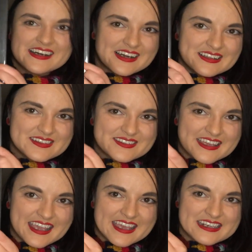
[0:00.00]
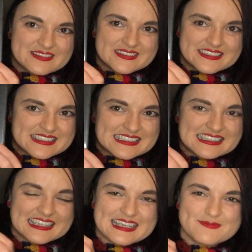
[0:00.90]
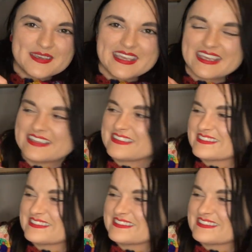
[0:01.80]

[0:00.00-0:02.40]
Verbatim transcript: All of the animals sleeping.